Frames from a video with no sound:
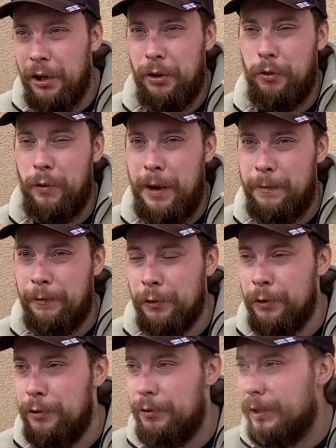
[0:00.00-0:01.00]

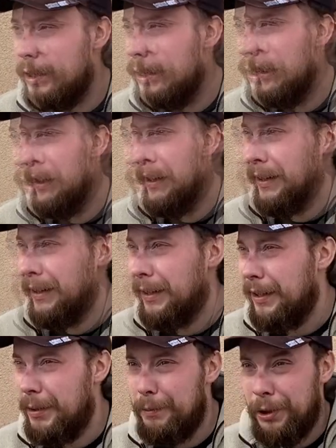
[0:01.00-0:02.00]
grapefruit,
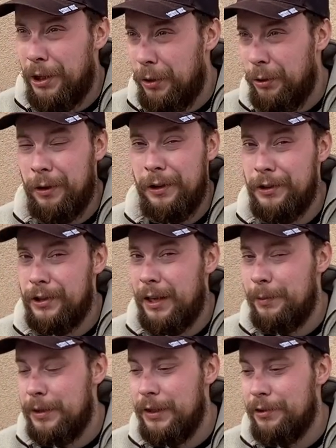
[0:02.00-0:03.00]
blood orange
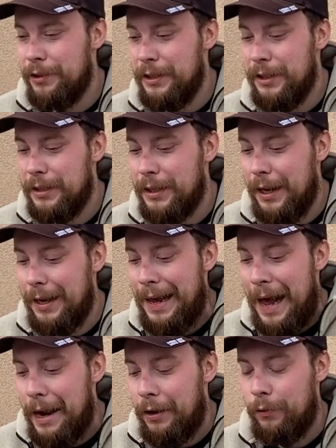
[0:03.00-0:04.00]
type citrusness that I
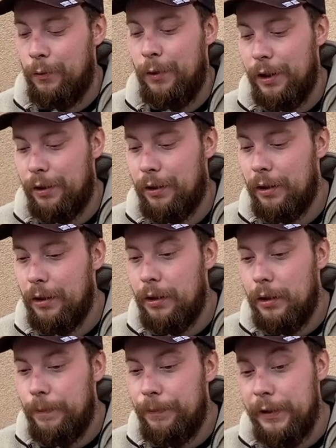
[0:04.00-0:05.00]
got with
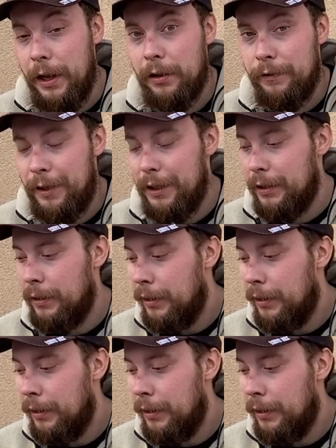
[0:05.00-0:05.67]
the Elevated.